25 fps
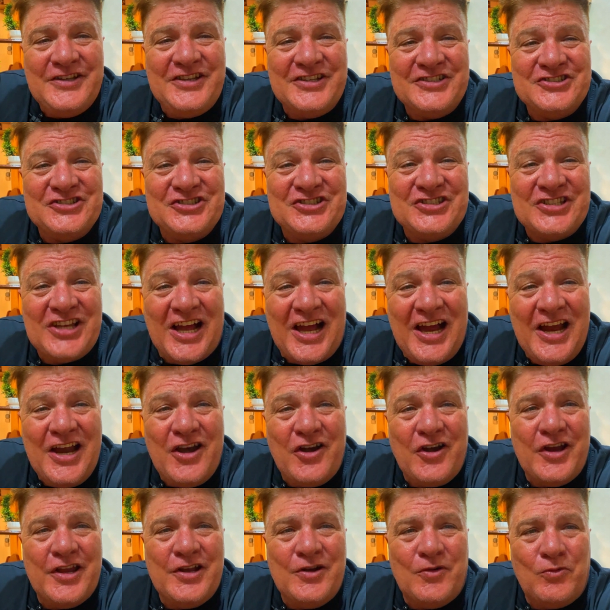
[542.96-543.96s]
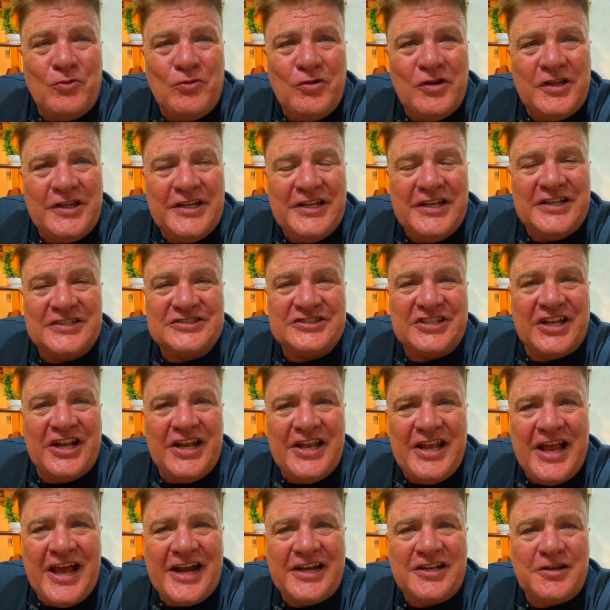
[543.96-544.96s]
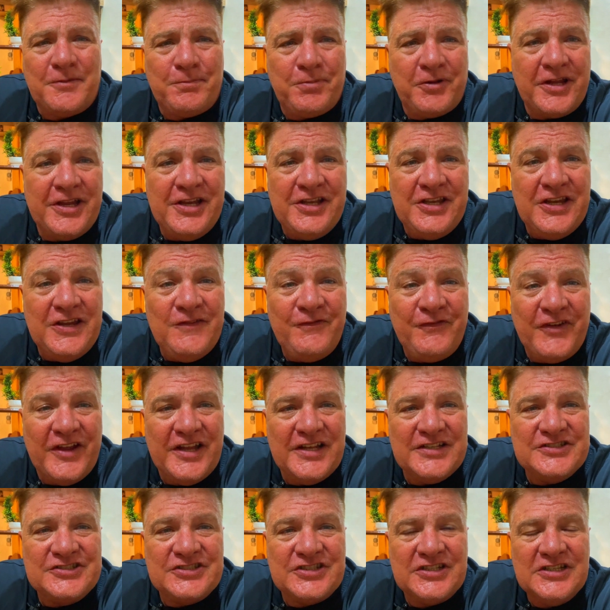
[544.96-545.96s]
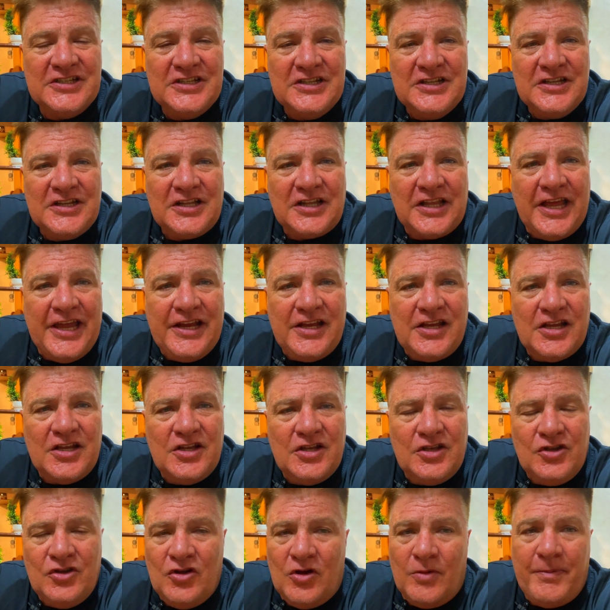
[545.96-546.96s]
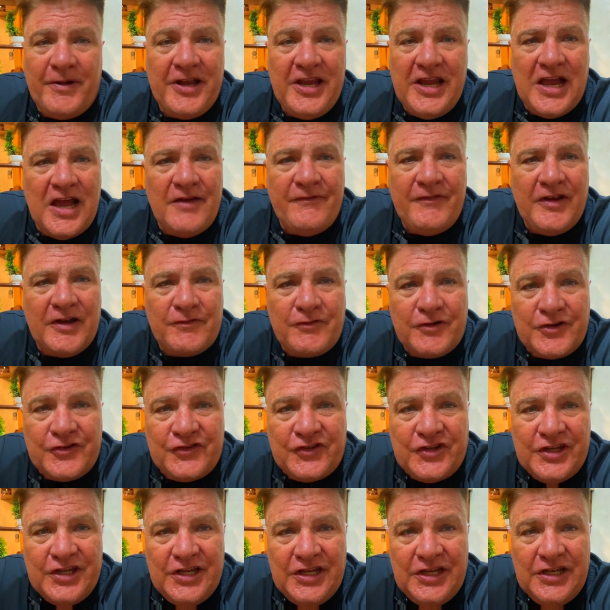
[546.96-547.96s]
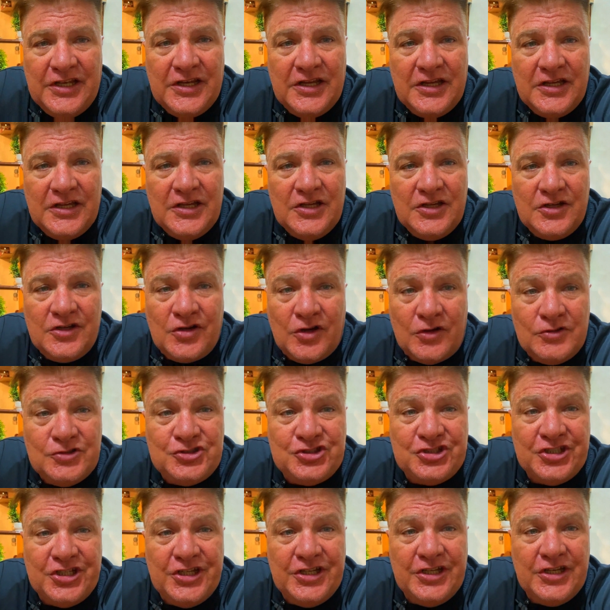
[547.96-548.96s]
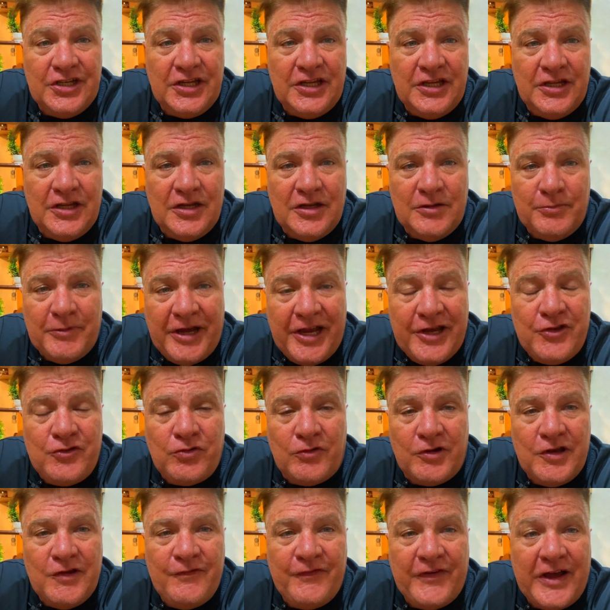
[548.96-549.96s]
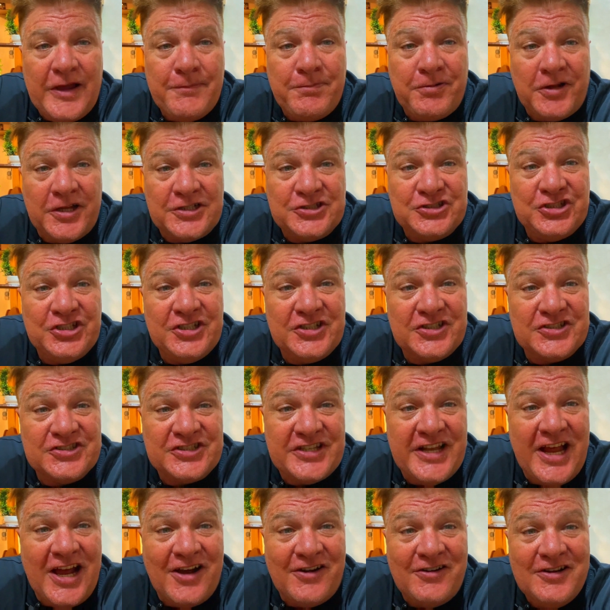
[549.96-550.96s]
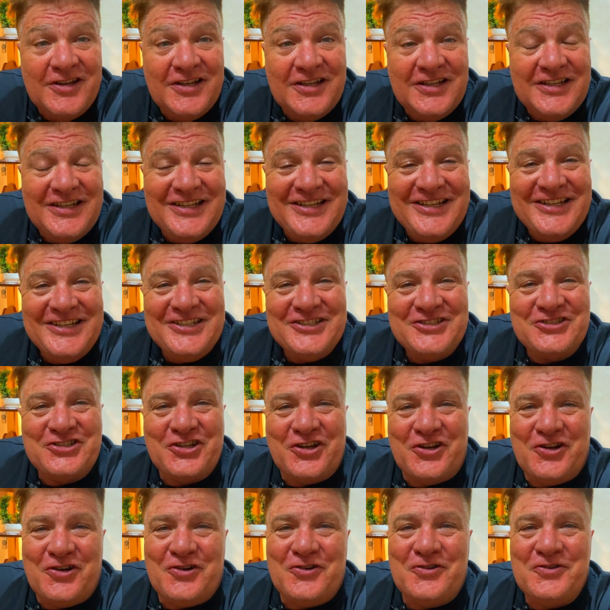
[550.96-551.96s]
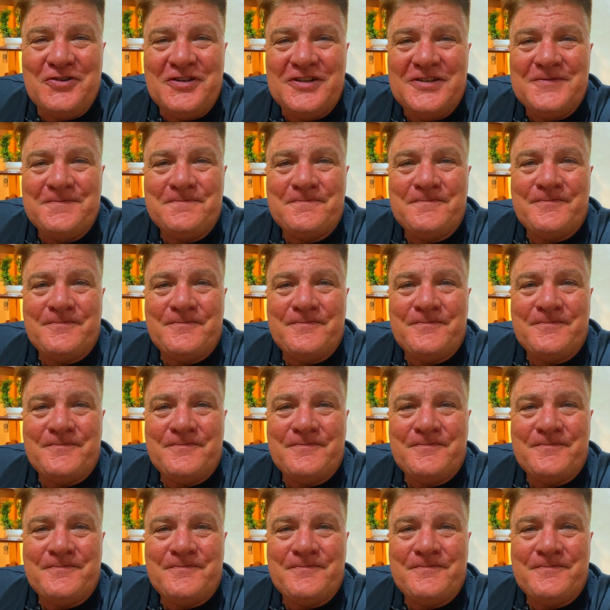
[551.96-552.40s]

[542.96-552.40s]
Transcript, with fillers: a, desire and a willingness and an act to play defense like nobody I've ever seen coaching in my 25 plus years now. So